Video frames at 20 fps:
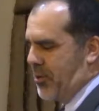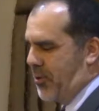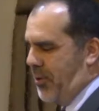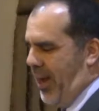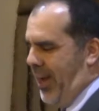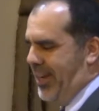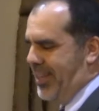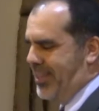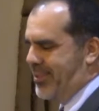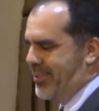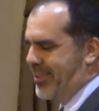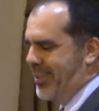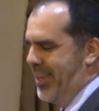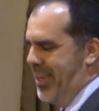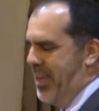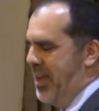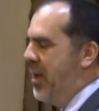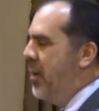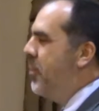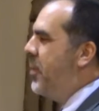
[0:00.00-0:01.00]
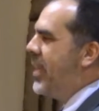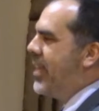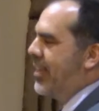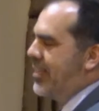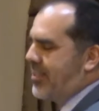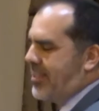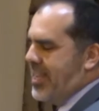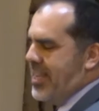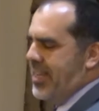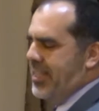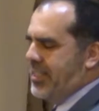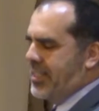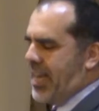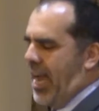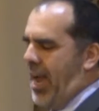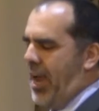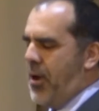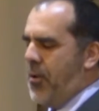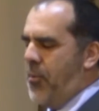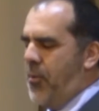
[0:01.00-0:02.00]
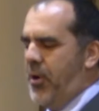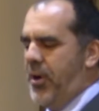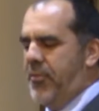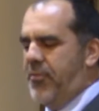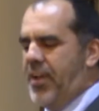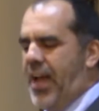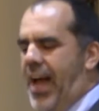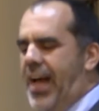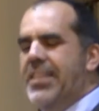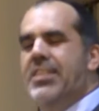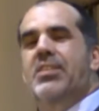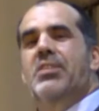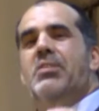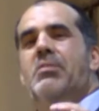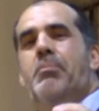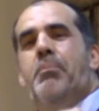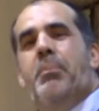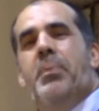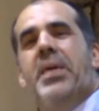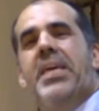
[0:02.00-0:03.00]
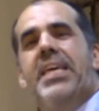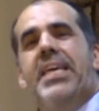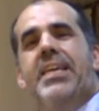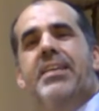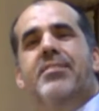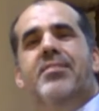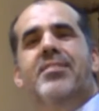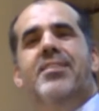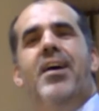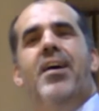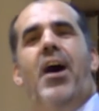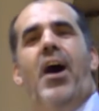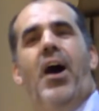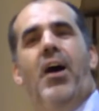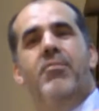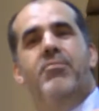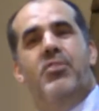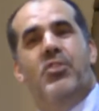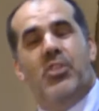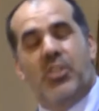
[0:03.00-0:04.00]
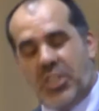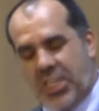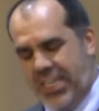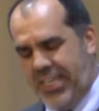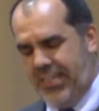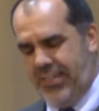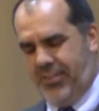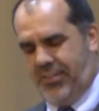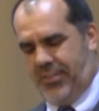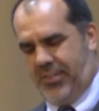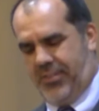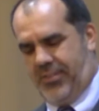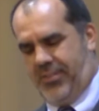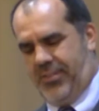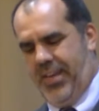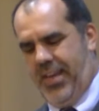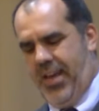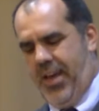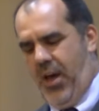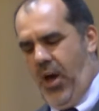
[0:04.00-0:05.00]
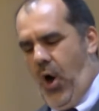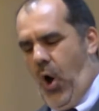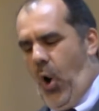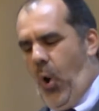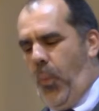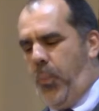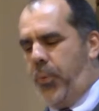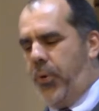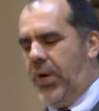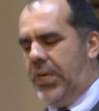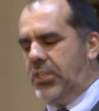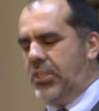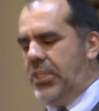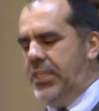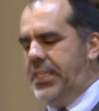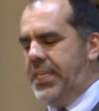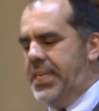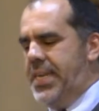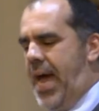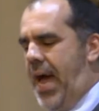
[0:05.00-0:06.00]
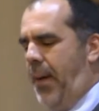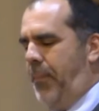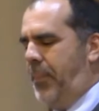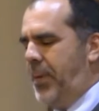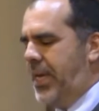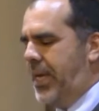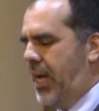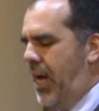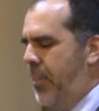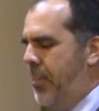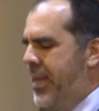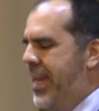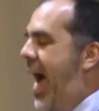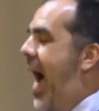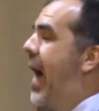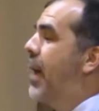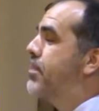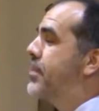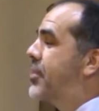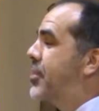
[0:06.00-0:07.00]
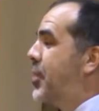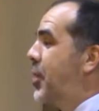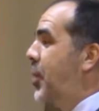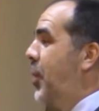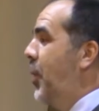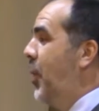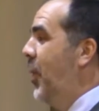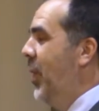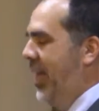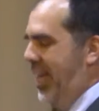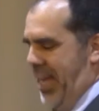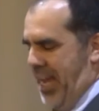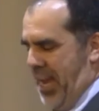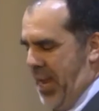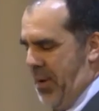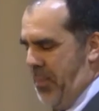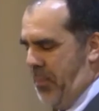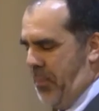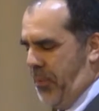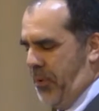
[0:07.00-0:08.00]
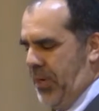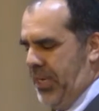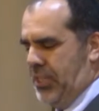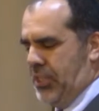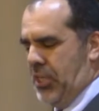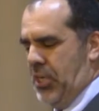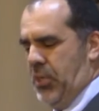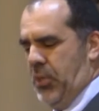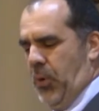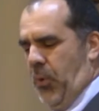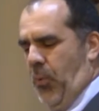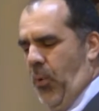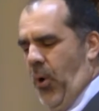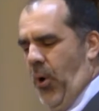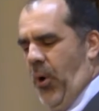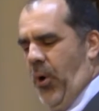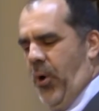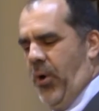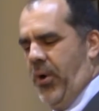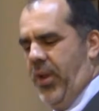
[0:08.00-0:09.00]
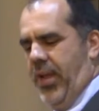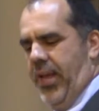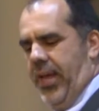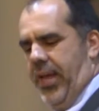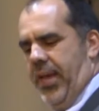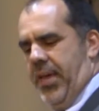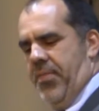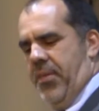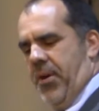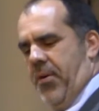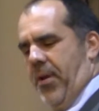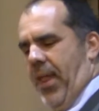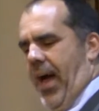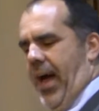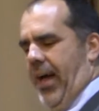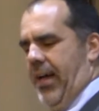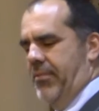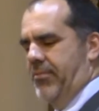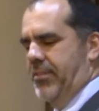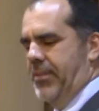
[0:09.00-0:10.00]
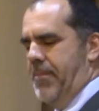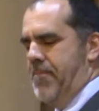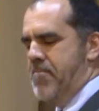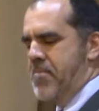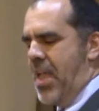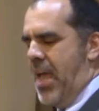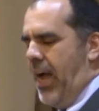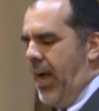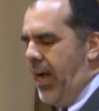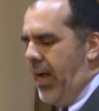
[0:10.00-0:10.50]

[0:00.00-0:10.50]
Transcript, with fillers: Christ. Because the entire Word of God speaks of Jesus. Oppression did not become an obstacle in preaching the Word in their lives.